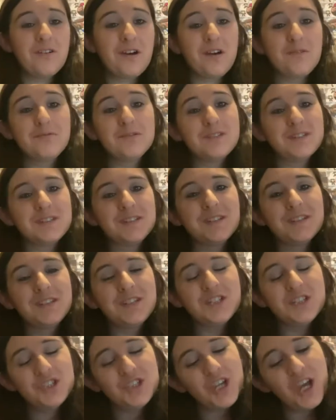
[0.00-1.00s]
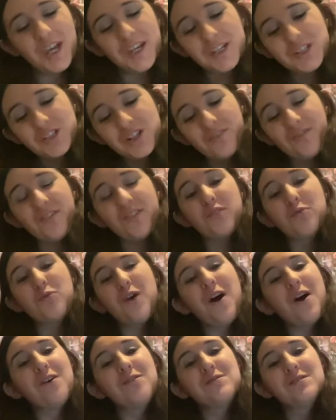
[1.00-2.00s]
I wouldn't change it for the
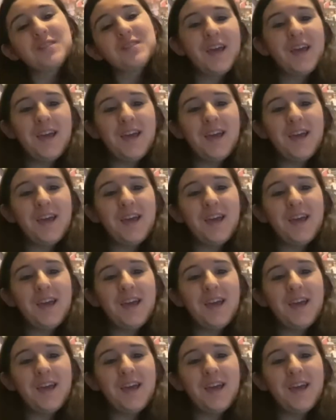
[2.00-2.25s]
world,